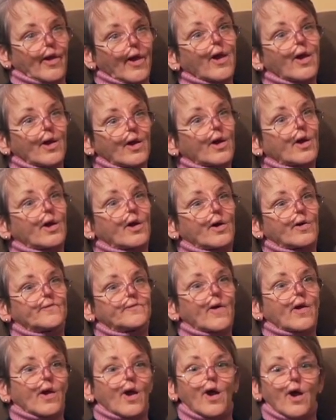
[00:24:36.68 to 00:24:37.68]
Yeah,
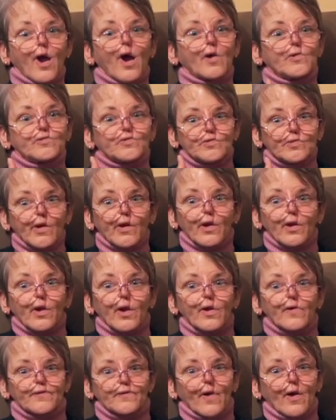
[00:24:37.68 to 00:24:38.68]
but I
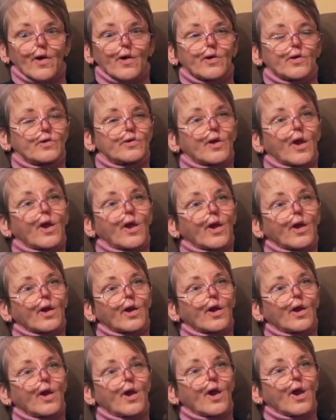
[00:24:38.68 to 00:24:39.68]
really felt
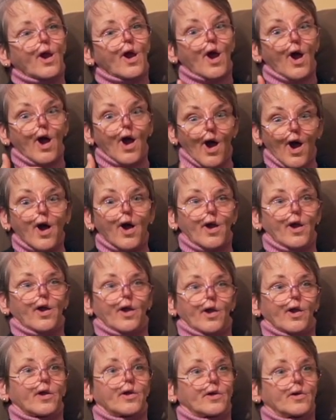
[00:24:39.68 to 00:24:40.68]
like
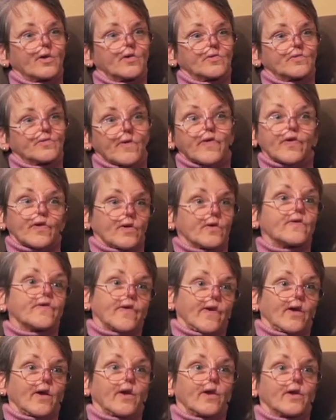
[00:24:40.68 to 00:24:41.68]
I was
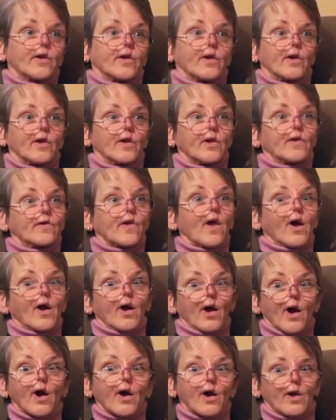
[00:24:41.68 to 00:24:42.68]
losing it, mm-hmm. and
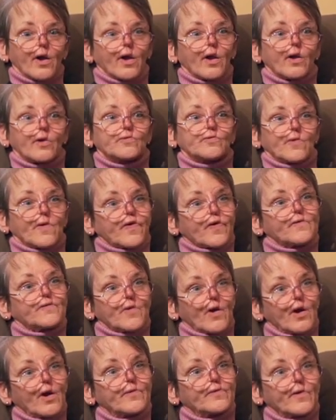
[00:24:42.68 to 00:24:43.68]
I was the
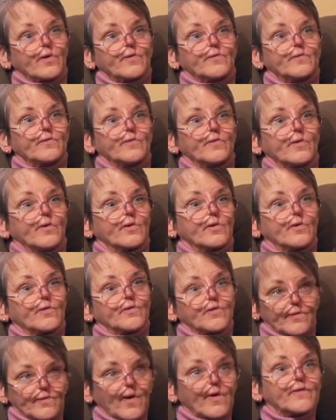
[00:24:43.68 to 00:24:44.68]
problem
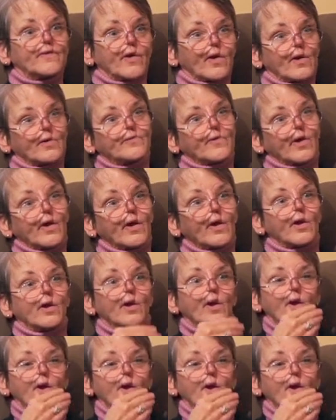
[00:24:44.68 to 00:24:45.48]
for my family.